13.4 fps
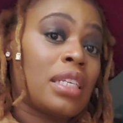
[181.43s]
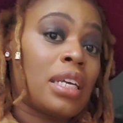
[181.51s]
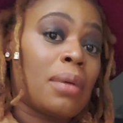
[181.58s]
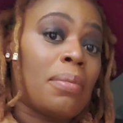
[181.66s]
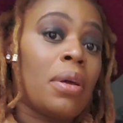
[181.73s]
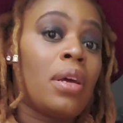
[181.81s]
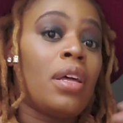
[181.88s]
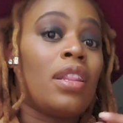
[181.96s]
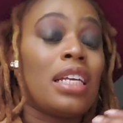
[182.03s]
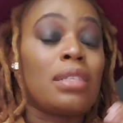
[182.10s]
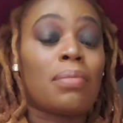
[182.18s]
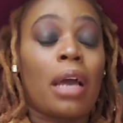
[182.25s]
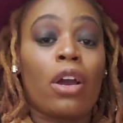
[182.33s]
tip.
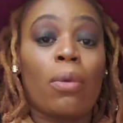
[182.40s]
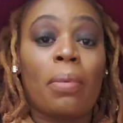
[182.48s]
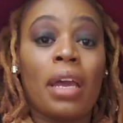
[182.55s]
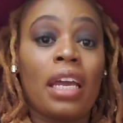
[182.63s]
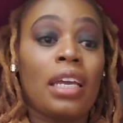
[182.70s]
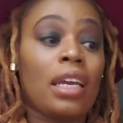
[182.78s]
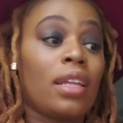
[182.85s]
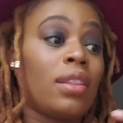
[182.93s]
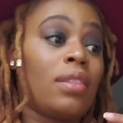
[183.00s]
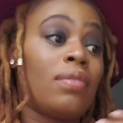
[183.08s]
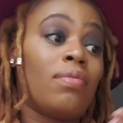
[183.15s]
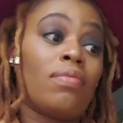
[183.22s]
That's my opinion.